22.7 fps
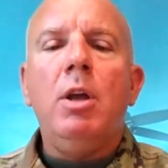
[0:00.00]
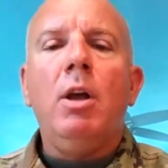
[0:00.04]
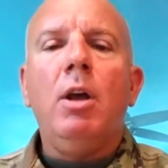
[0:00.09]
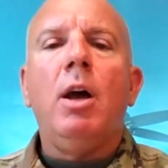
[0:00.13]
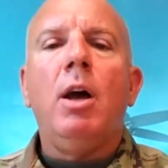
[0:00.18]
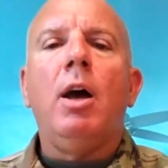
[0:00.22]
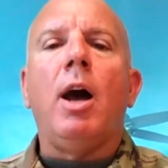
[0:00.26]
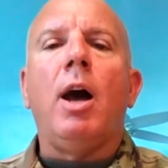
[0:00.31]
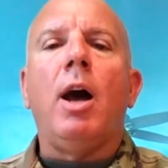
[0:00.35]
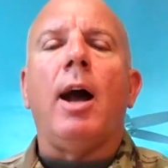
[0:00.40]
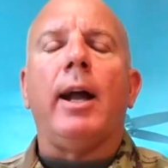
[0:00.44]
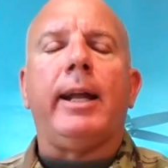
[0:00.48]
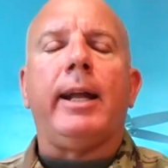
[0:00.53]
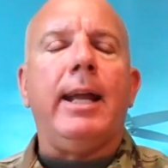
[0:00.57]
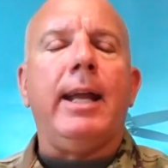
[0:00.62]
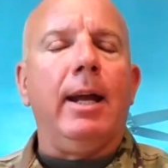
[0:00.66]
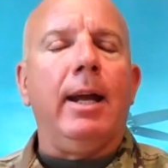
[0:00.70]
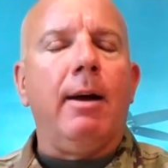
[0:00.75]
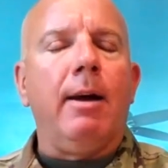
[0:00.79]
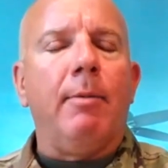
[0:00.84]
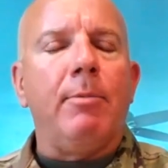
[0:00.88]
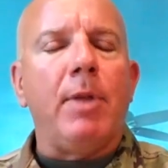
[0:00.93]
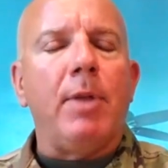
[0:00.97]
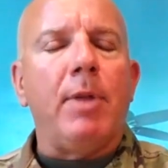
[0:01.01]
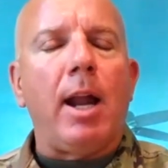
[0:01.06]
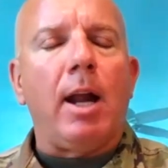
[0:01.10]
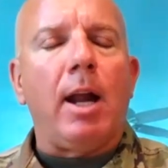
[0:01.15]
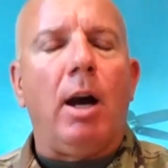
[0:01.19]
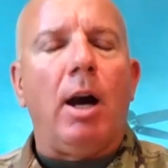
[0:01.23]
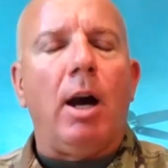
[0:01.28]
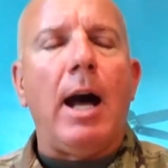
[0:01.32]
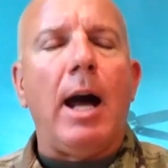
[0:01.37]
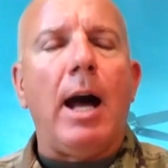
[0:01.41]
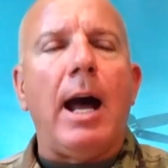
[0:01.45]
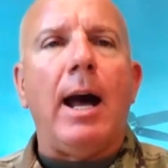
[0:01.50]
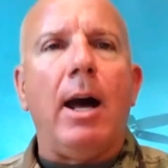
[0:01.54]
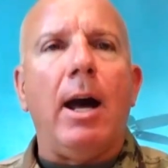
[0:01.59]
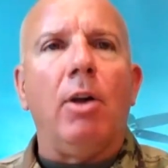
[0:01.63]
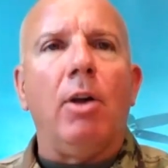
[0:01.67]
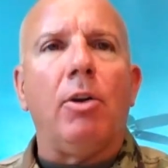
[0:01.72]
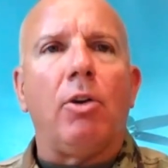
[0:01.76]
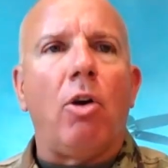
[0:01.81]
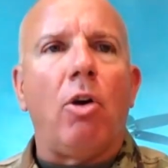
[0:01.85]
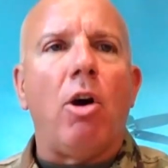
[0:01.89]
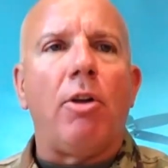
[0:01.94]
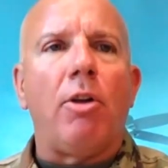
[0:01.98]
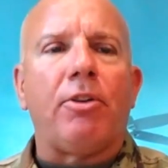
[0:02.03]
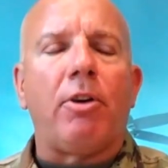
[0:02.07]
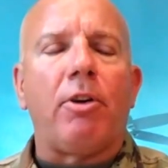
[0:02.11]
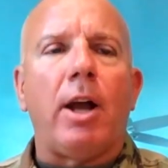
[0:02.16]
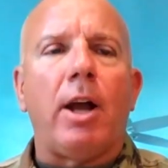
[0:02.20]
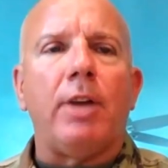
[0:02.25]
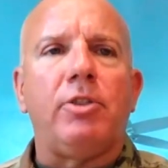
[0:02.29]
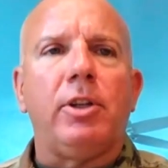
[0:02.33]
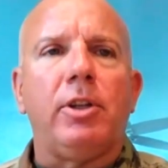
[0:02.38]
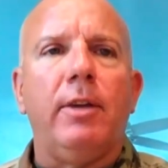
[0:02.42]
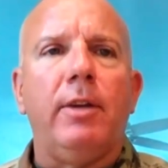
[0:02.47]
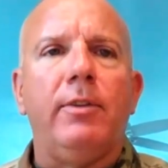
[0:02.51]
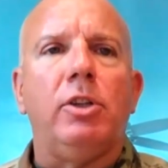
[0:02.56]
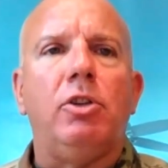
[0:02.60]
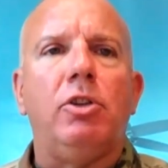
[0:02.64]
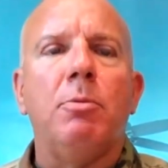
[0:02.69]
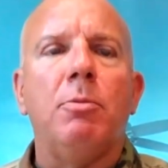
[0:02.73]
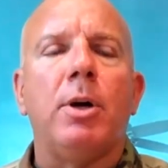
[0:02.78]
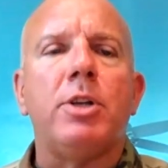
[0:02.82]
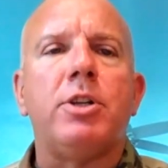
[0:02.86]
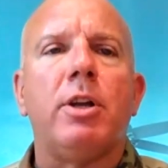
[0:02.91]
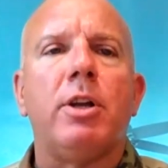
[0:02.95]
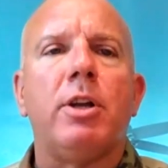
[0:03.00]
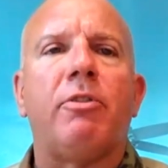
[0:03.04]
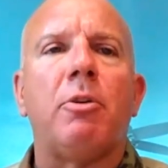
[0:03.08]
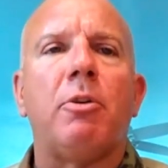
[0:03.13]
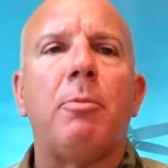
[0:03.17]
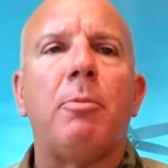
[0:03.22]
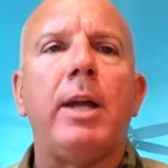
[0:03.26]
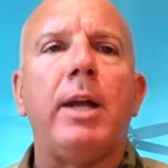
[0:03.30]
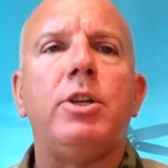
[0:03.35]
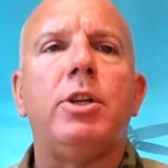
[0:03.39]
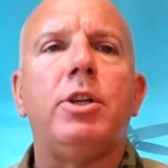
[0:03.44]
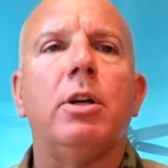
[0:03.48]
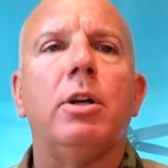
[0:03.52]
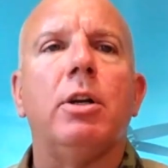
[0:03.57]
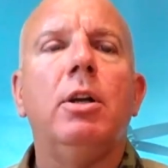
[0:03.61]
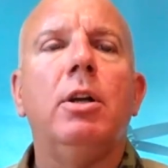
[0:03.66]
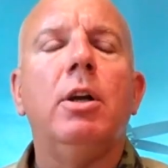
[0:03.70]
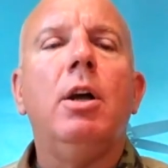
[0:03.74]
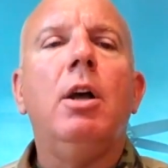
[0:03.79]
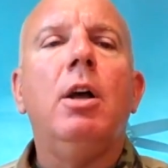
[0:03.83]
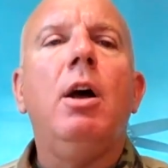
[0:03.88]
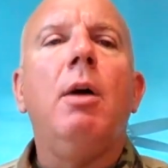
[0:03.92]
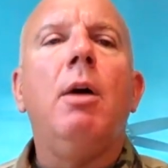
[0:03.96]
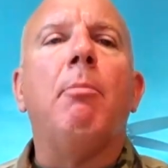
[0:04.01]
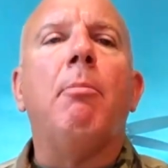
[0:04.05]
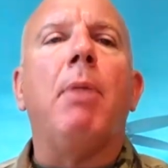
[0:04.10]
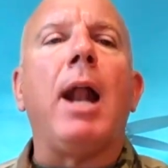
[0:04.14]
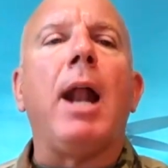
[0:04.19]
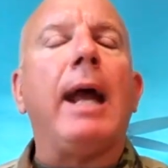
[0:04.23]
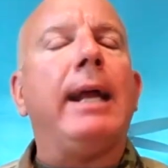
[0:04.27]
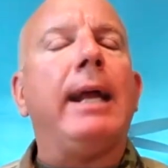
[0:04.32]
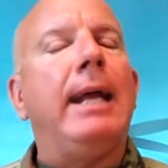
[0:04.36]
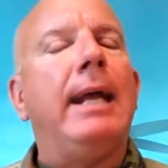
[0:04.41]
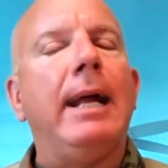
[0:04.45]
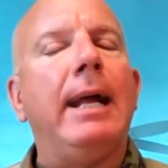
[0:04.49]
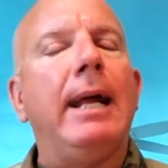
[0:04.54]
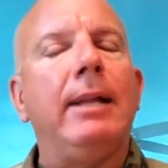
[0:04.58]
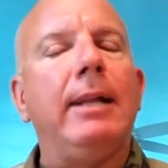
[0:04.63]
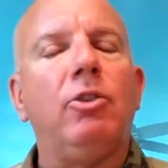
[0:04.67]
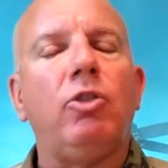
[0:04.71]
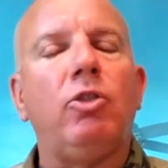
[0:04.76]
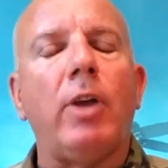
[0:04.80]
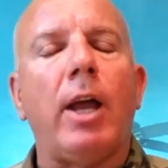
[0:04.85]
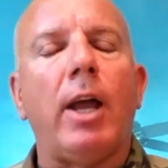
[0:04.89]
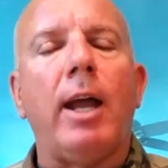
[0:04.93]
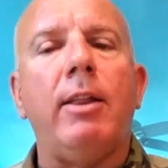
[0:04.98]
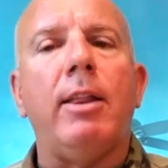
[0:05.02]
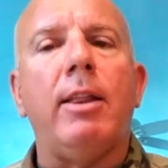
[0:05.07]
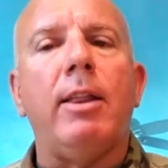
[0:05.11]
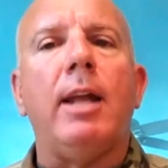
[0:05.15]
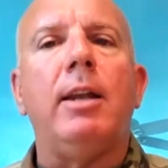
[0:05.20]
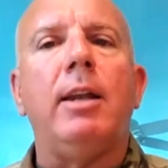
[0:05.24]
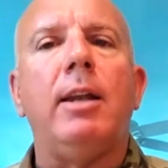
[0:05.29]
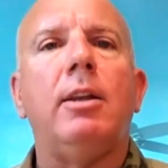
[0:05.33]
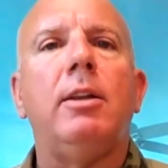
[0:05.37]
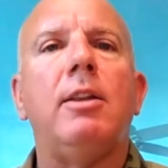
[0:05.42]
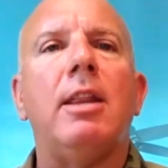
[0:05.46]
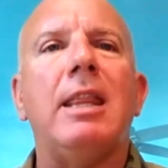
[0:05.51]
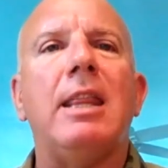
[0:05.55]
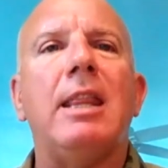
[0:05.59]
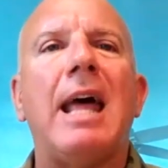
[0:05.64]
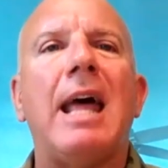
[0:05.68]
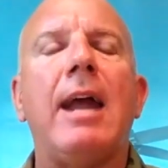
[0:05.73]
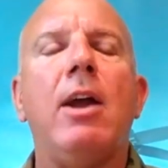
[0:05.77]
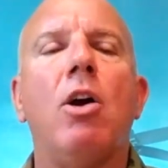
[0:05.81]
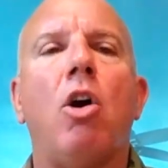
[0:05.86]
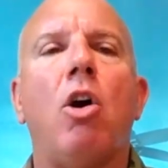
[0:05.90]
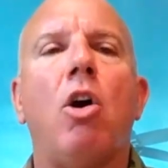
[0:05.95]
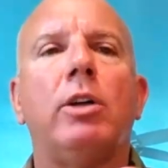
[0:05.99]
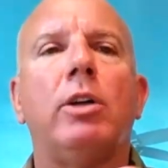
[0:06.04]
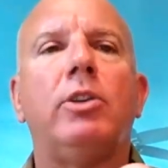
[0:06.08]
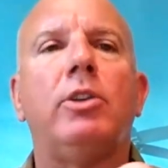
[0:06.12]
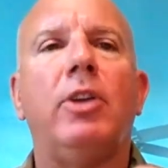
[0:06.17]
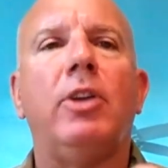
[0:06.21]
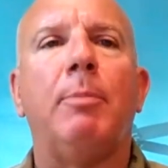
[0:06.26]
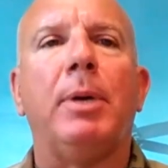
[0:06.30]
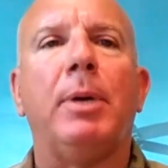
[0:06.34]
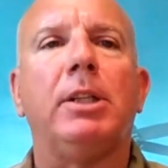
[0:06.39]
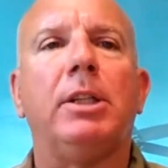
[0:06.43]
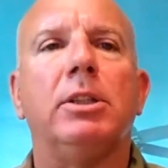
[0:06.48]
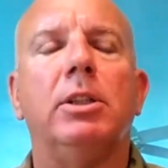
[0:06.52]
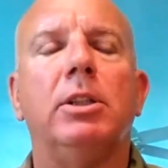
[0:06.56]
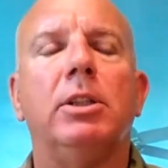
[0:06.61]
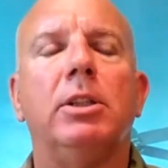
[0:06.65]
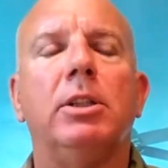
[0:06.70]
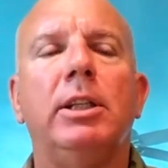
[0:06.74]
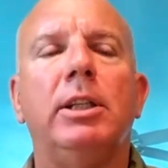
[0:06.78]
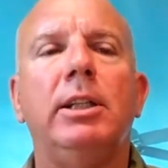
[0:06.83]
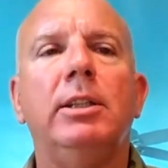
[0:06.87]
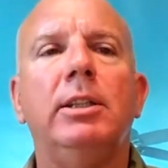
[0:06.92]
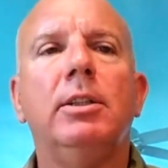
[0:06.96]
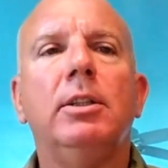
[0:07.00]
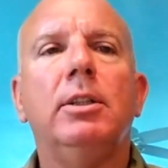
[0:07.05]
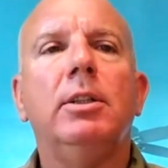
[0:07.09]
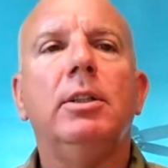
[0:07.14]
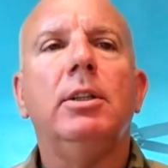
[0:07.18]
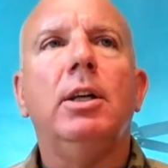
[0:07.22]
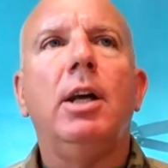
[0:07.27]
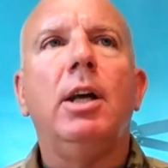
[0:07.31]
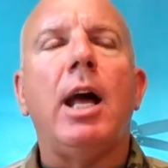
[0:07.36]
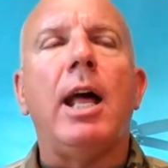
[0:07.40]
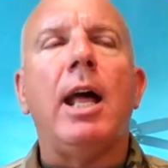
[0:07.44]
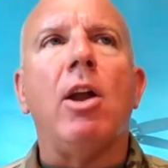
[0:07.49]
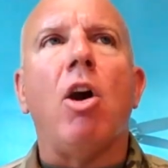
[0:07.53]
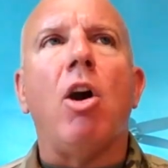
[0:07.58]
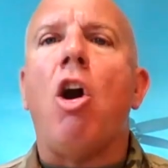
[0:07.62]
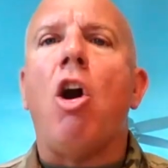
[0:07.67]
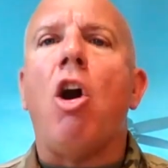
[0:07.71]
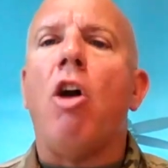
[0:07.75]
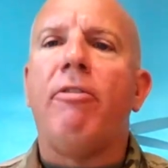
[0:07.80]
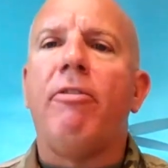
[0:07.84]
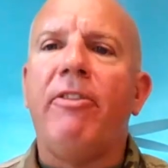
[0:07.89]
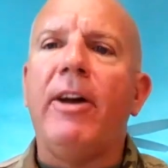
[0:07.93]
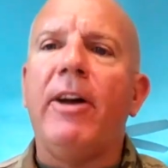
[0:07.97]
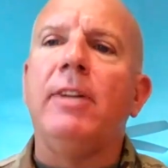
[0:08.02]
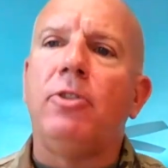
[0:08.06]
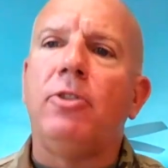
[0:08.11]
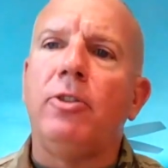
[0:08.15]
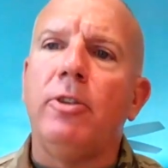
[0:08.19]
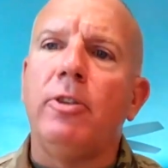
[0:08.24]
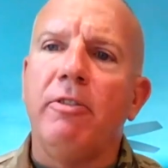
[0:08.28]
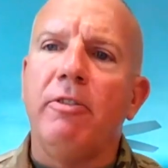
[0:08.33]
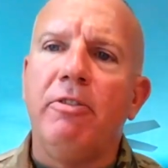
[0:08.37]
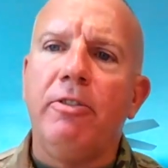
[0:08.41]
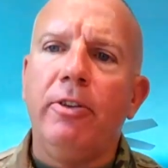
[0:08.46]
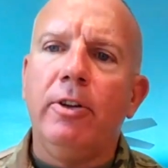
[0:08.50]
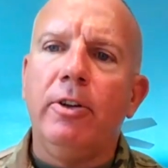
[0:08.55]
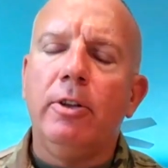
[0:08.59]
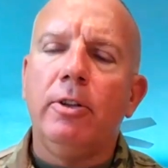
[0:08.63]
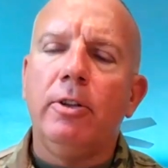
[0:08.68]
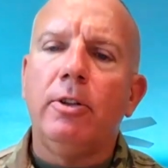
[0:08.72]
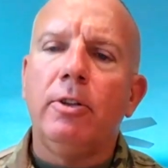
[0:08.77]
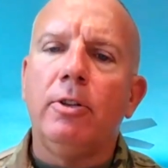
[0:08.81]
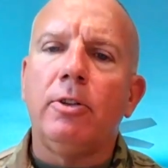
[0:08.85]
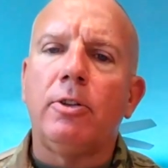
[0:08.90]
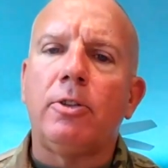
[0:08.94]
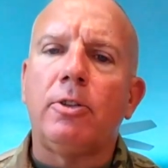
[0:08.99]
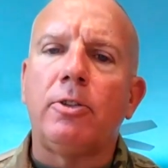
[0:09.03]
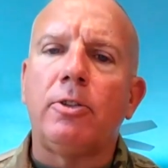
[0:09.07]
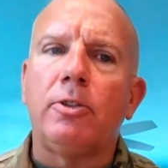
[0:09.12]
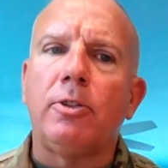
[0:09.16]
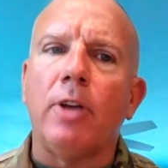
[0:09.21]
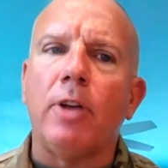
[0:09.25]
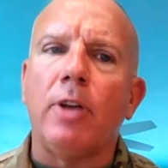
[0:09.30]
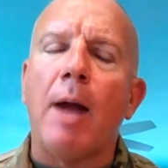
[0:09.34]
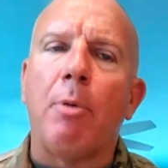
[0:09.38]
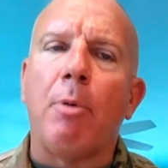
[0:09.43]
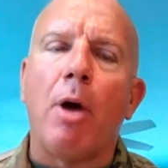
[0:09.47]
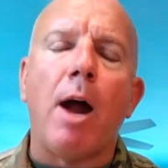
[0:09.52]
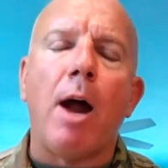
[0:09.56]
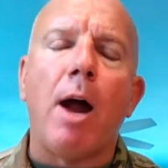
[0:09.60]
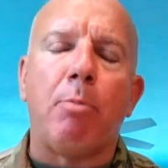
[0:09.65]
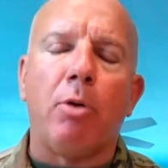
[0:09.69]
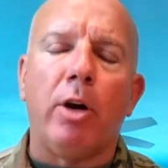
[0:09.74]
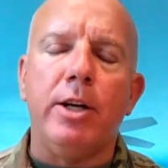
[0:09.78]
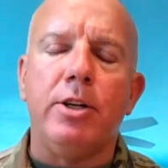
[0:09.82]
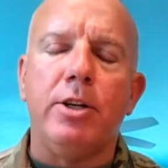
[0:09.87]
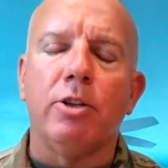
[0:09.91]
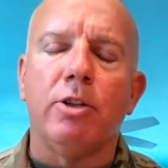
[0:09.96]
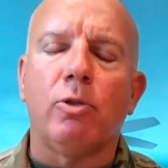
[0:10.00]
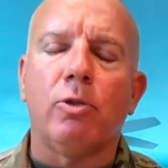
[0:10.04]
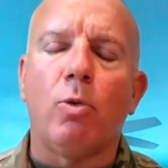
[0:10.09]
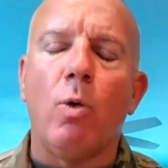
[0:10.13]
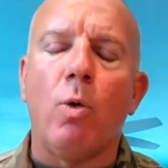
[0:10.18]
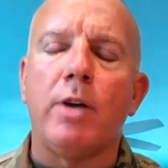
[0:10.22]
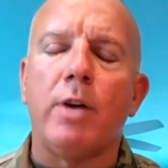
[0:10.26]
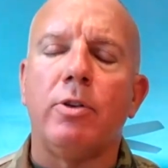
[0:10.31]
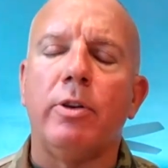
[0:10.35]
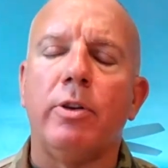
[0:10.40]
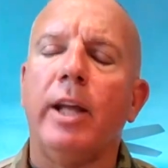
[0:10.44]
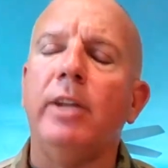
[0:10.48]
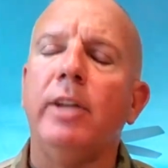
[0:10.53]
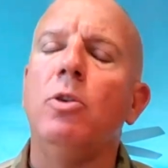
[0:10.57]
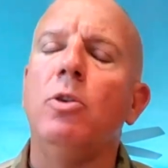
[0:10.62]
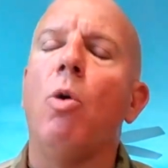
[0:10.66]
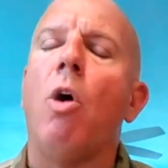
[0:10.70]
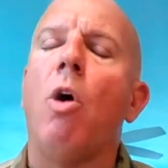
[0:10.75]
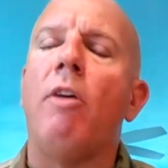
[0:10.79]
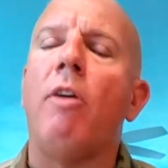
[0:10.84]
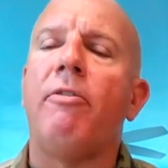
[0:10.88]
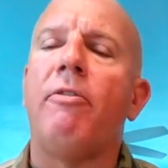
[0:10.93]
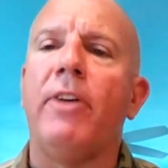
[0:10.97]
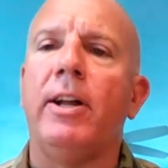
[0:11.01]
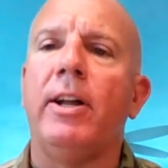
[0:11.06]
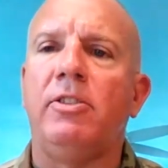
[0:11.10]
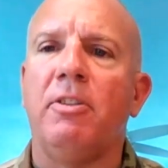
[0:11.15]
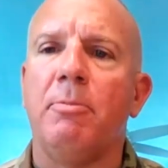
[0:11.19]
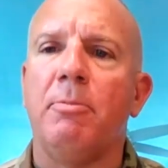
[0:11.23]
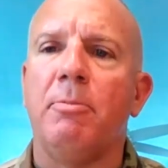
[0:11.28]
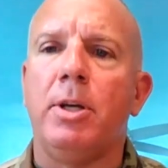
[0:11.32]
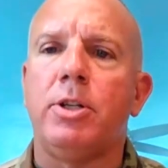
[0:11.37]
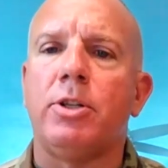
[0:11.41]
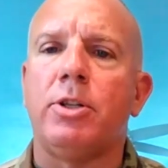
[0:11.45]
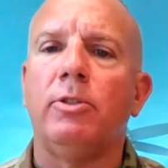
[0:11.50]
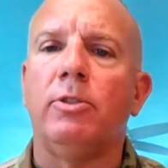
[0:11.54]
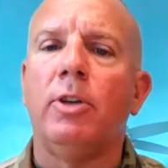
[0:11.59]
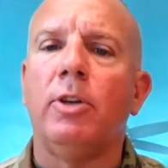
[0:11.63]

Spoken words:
I'm not allowed or authorized to give you too much information, but I can say that they are typically an offensive cyber operations squadron. They do offensive missions.